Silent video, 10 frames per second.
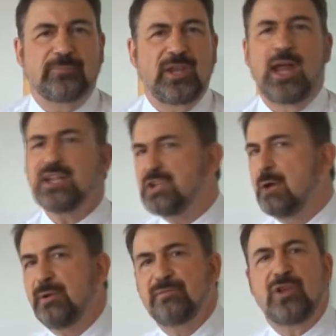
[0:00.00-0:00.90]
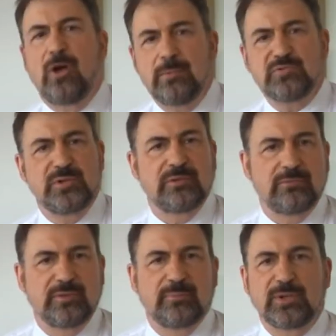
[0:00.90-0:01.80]
the last couple of times
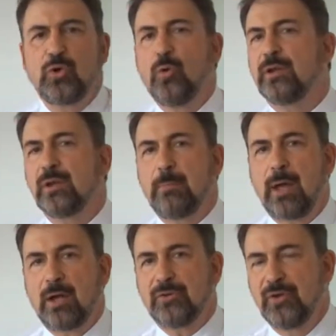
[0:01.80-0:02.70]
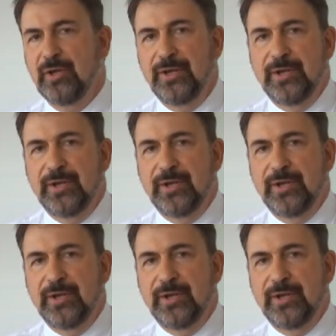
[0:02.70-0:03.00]
we've been talking about